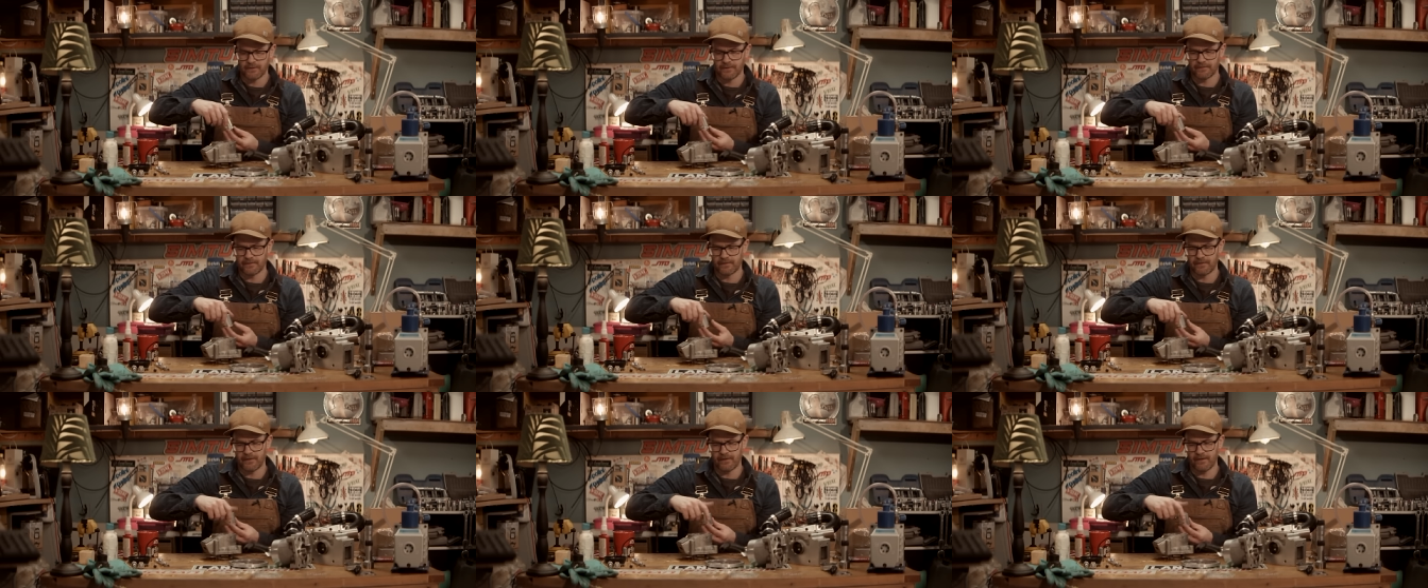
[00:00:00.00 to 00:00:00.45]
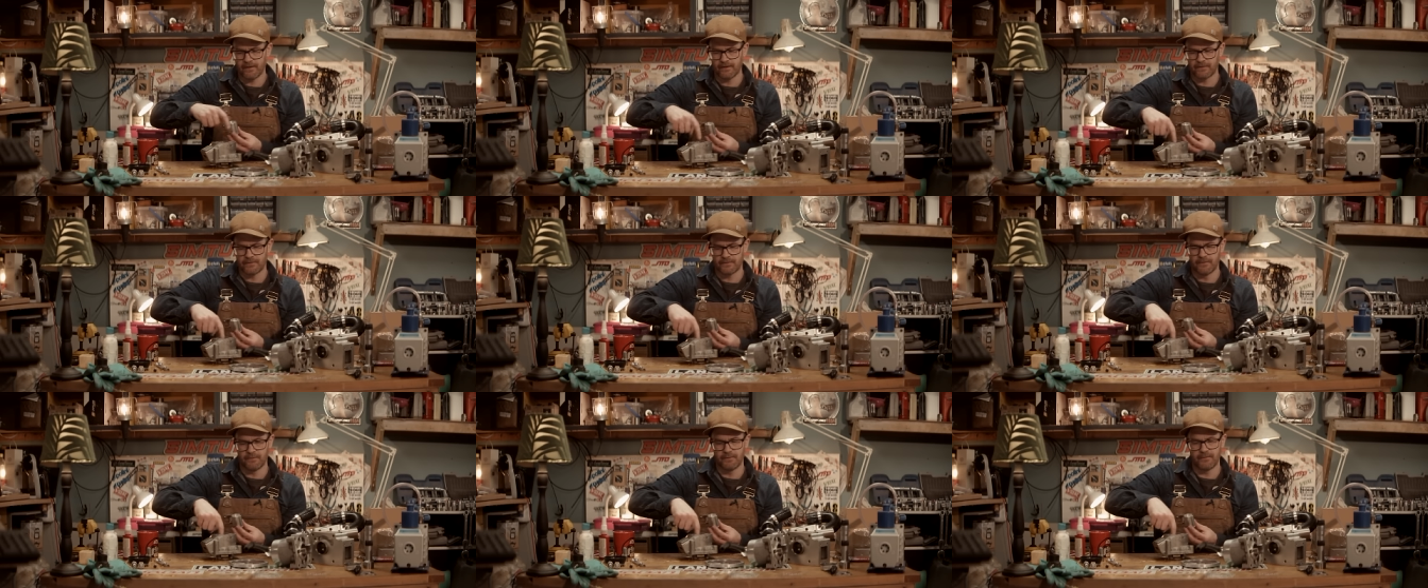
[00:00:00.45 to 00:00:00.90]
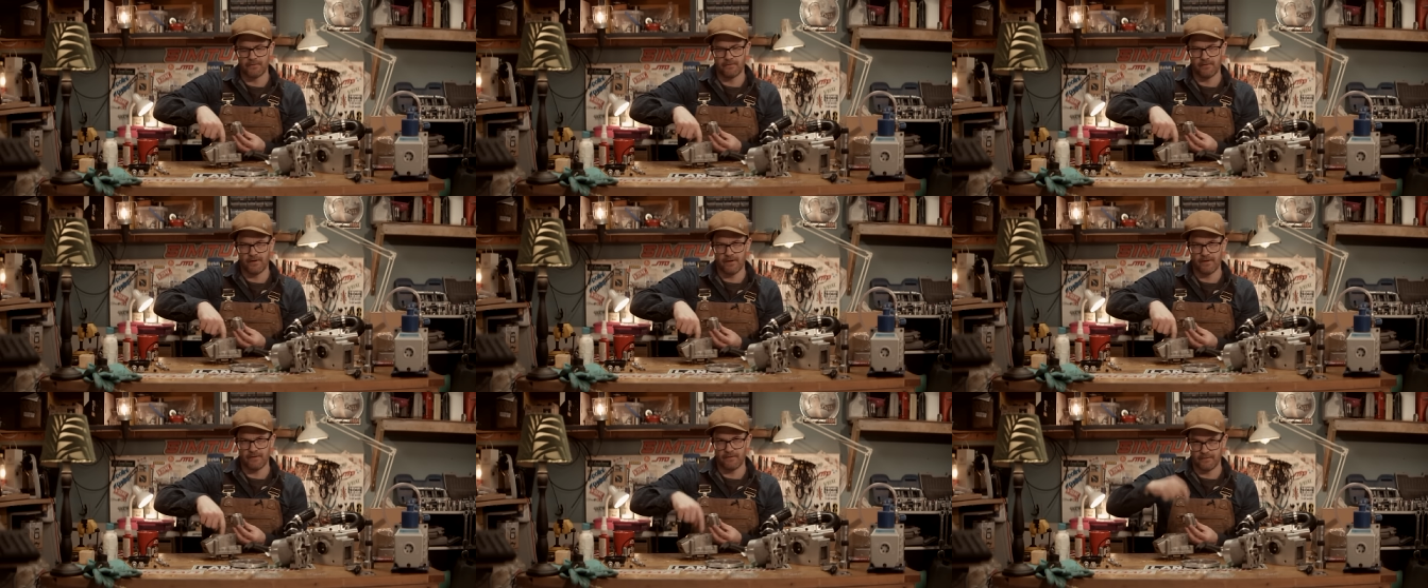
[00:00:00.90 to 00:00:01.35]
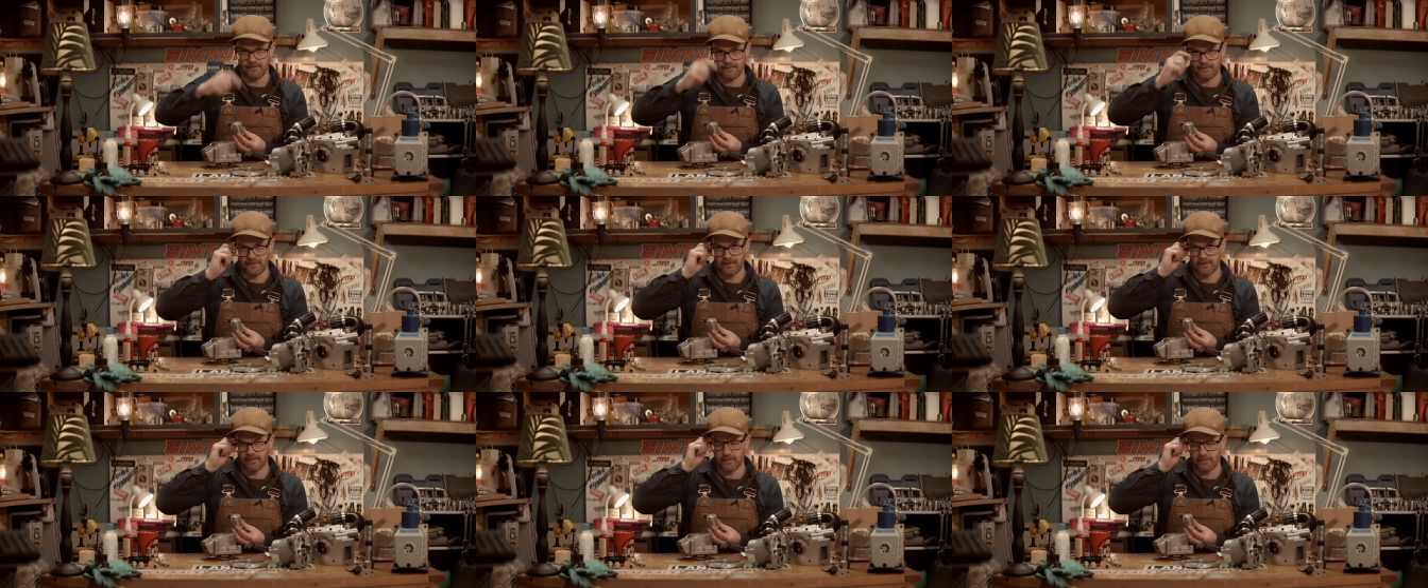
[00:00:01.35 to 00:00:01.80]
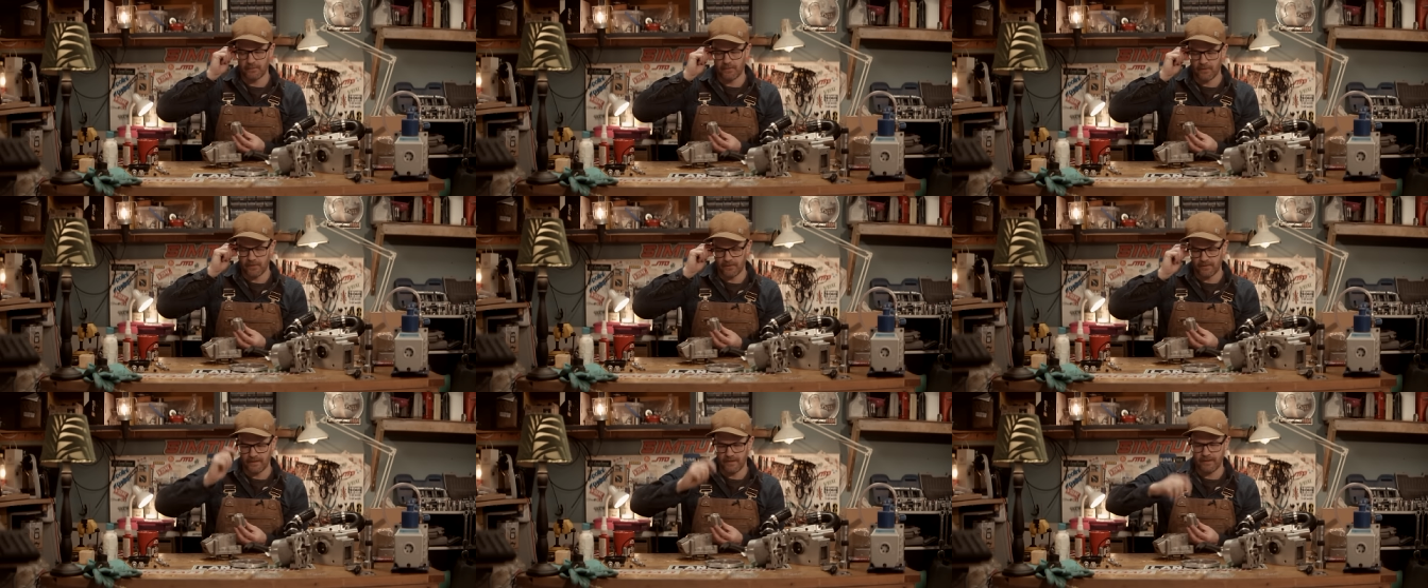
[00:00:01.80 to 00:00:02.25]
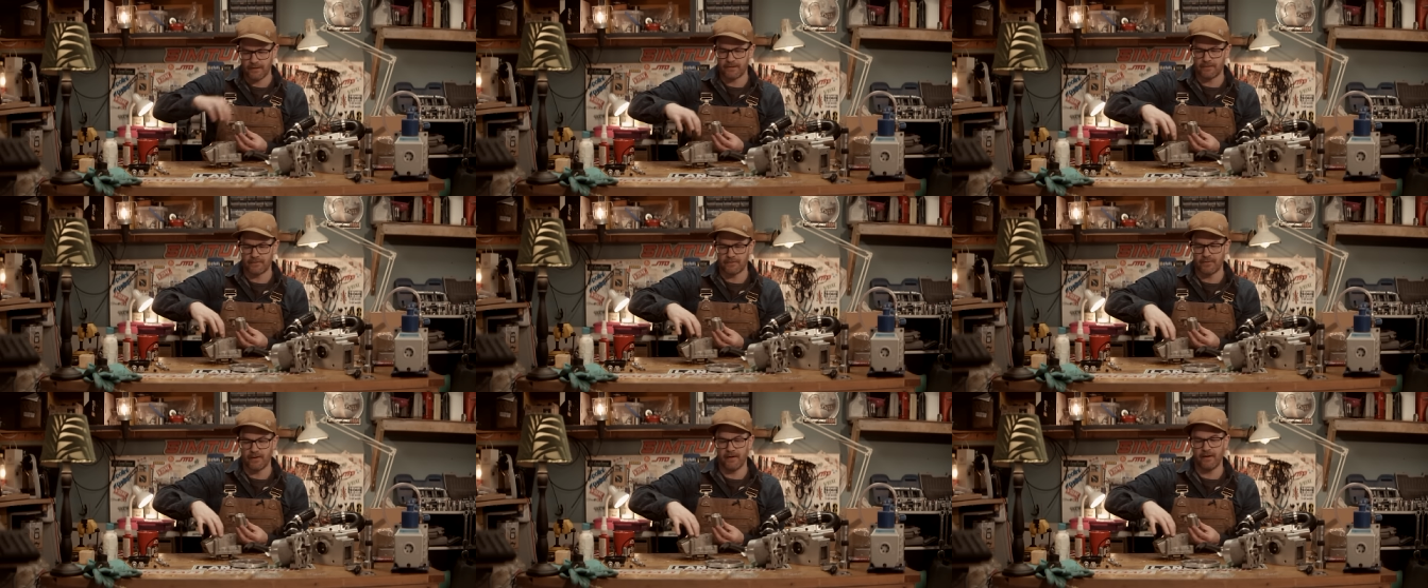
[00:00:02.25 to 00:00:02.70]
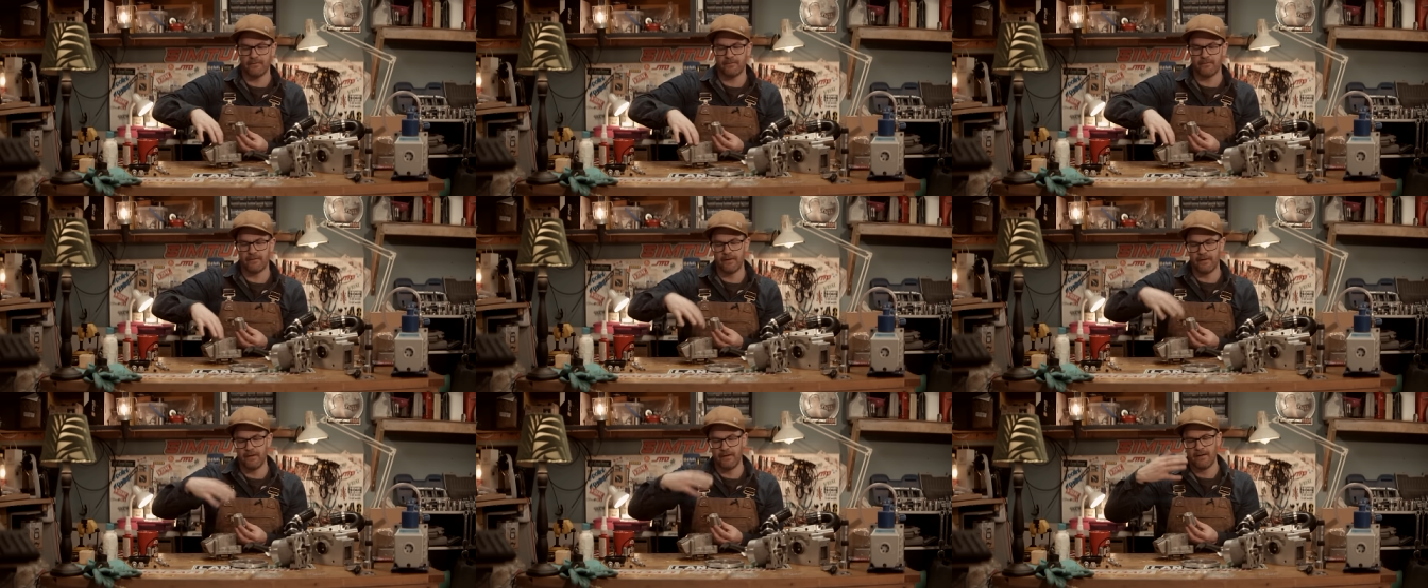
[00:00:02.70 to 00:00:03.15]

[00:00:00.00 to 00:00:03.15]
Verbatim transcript: of the super wide single port is to have